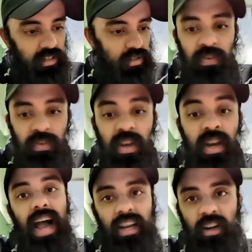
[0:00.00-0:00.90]
So
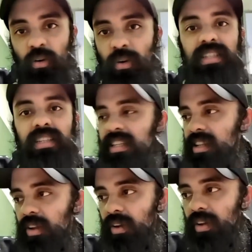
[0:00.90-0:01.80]
I go into this
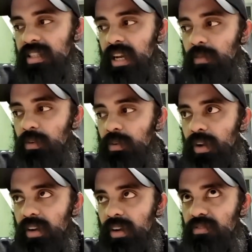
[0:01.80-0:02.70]
a lot of the time
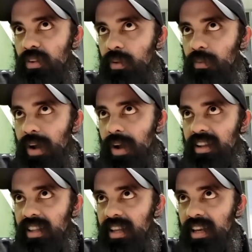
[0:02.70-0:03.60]
knowing full well
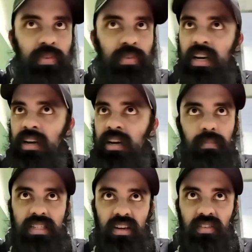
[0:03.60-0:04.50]
that my
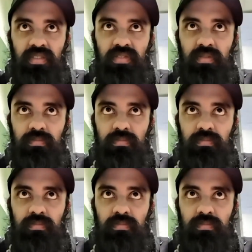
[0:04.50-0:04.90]
stuff